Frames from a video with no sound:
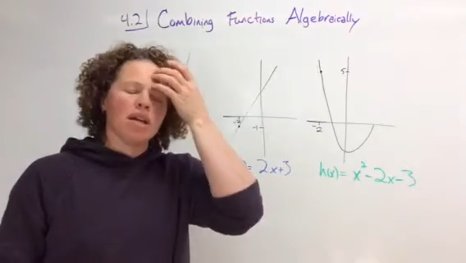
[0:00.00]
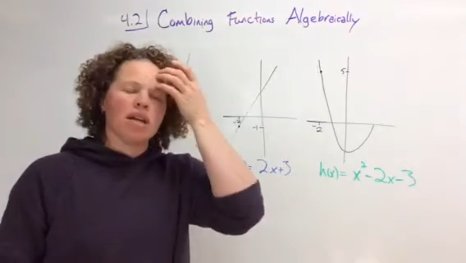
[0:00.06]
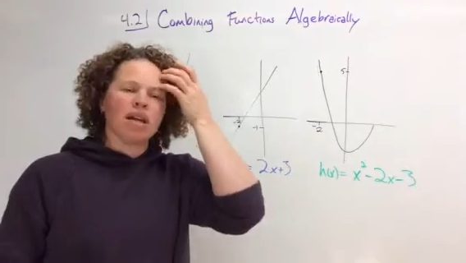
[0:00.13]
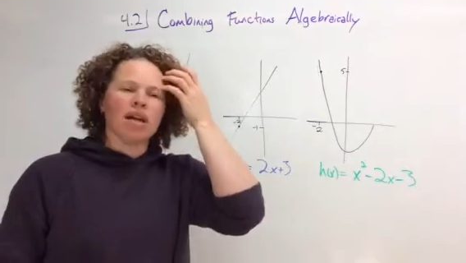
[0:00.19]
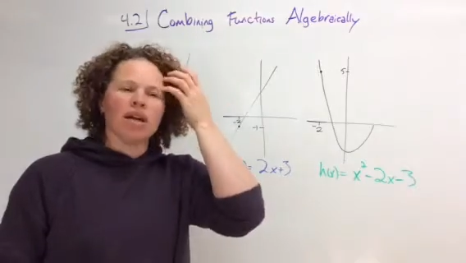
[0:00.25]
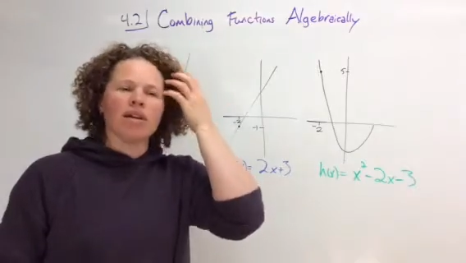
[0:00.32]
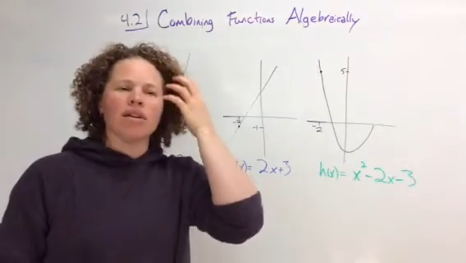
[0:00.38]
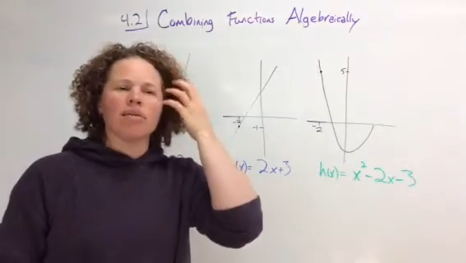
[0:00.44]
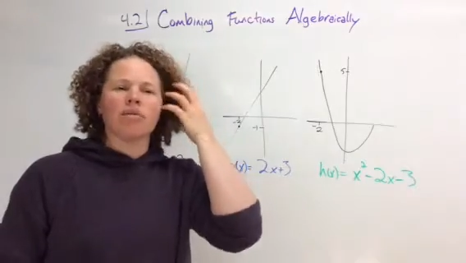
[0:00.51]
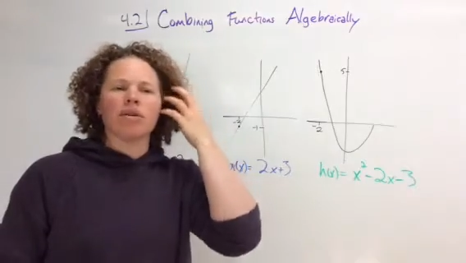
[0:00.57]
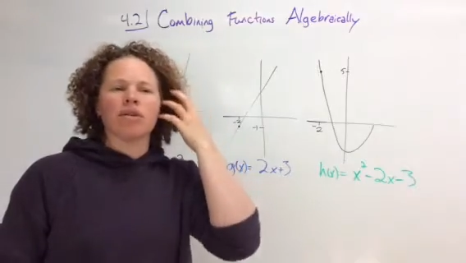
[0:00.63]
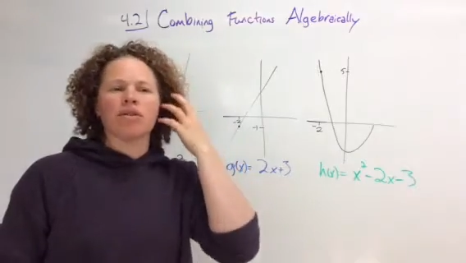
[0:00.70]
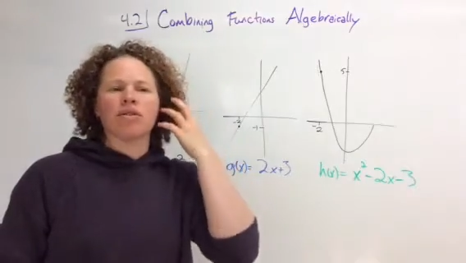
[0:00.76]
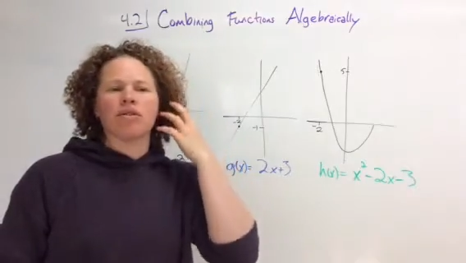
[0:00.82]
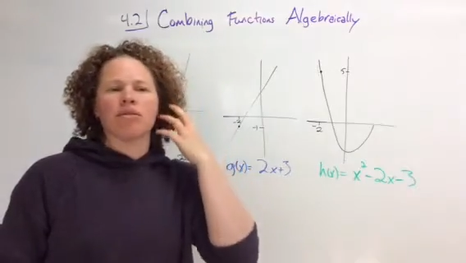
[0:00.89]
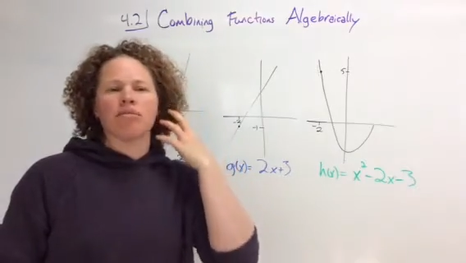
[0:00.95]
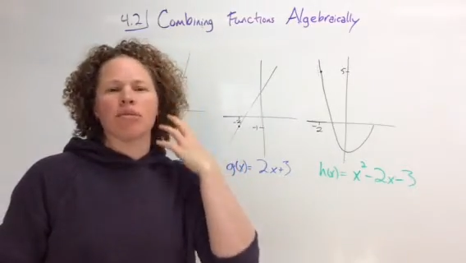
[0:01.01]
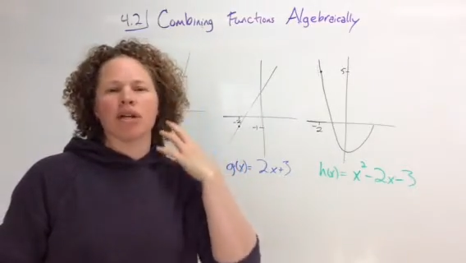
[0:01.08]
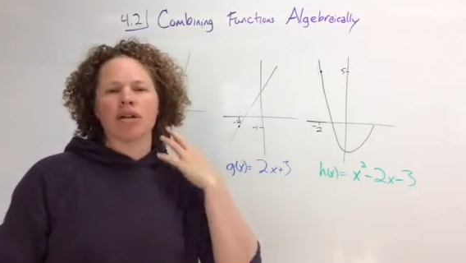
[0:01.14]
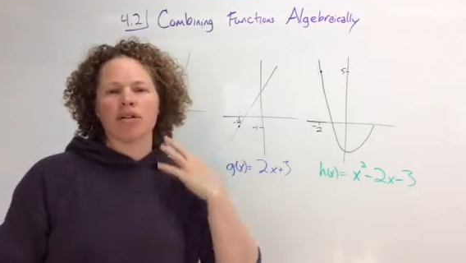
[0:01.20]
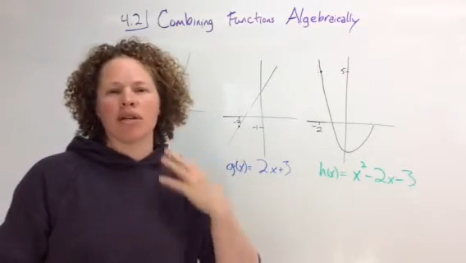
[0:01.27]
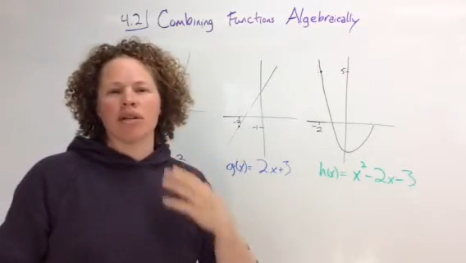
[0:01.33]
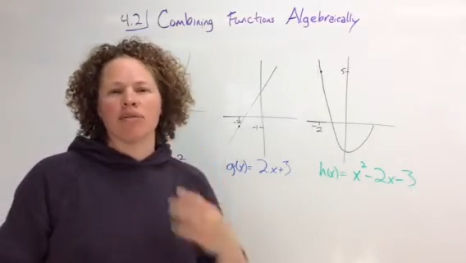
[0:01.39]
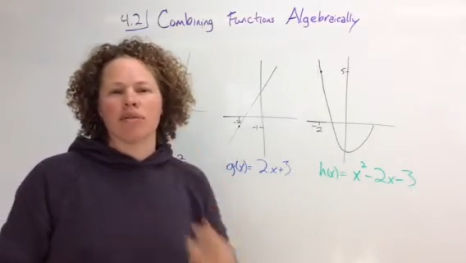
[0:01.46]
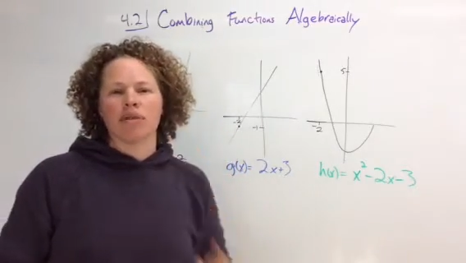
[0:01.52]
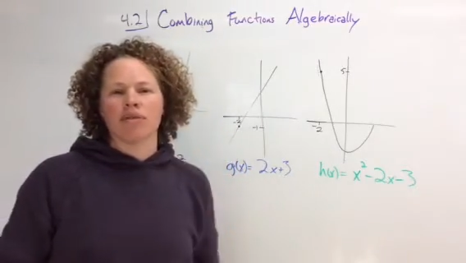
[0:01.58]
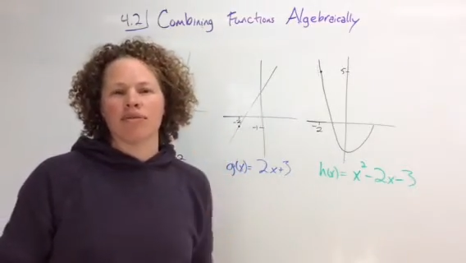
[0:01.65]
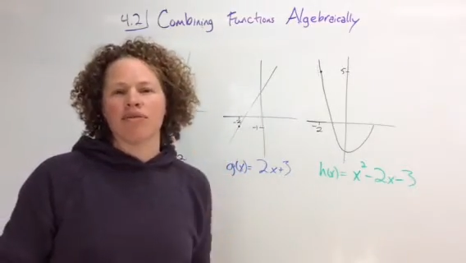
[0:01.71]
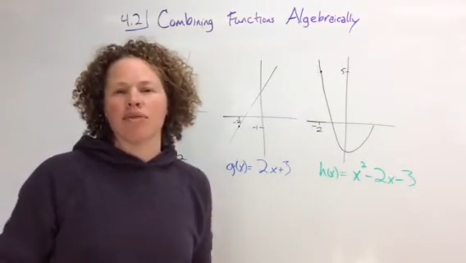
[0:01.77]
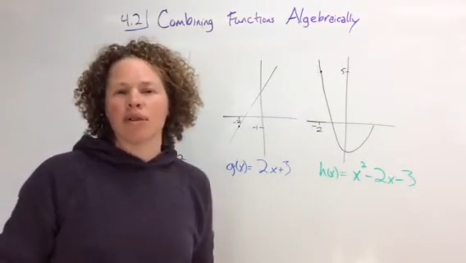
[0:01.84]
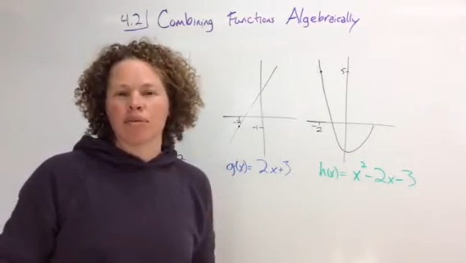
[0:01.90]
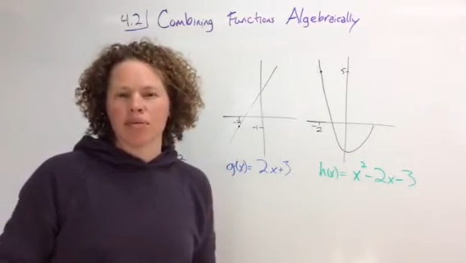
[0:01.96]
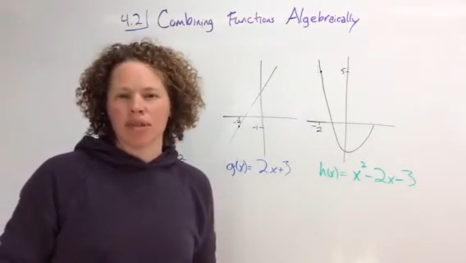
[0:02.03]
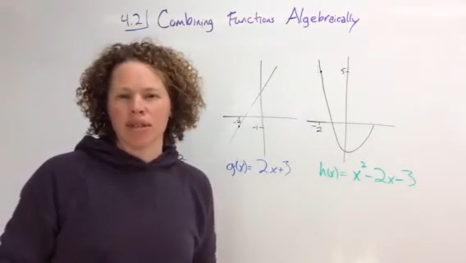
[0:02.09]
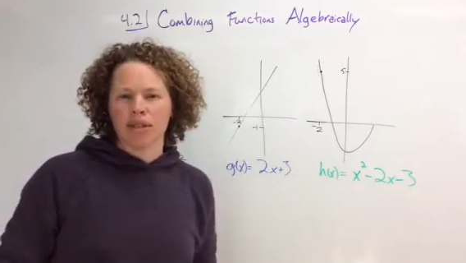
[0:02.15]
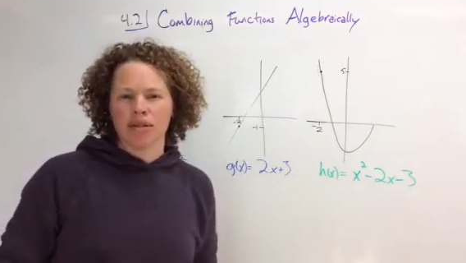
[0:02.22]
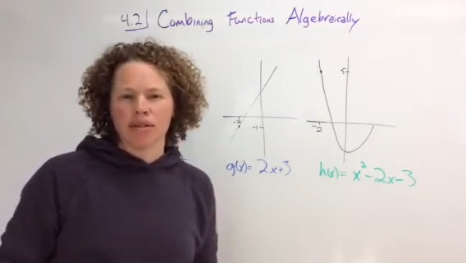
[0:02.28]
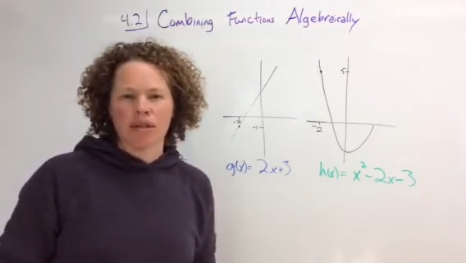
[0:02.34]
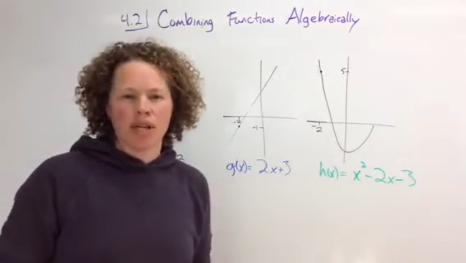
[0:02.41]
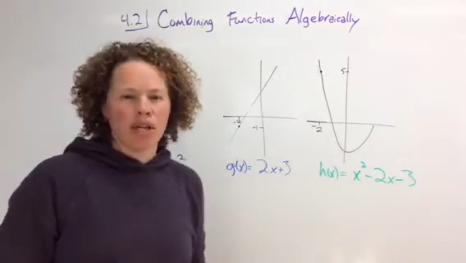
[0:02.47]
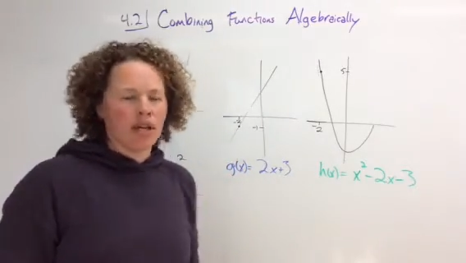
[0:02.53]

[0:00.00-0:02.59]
now they want you to muck around with the formulas.